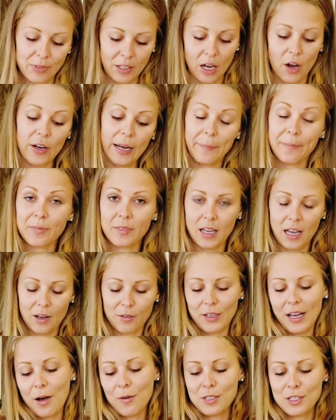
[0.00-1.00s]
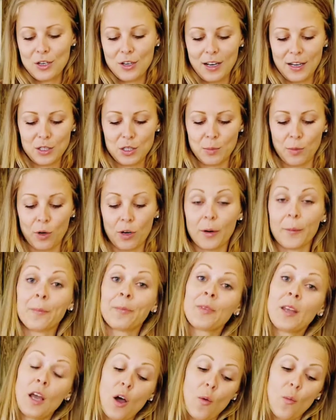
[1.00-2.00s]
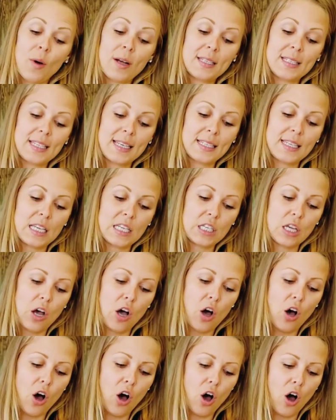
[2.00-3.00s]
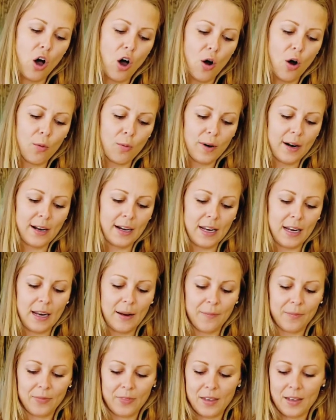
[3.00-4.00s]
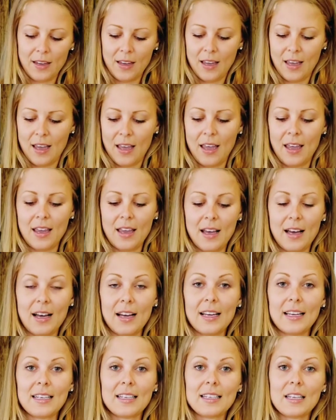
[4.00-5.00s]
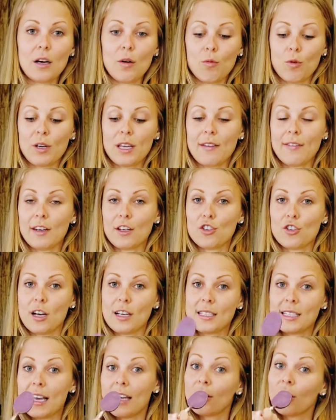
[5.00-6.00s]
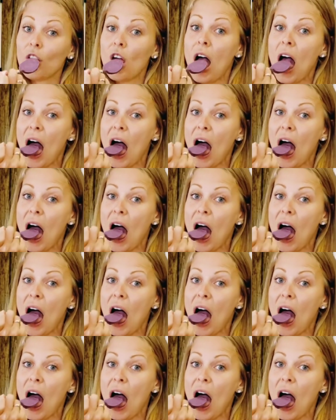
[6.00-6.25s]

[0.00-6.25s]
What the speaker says: Okay, I'll see you guys tomorrow once this is all ready, and we'll give it a try together.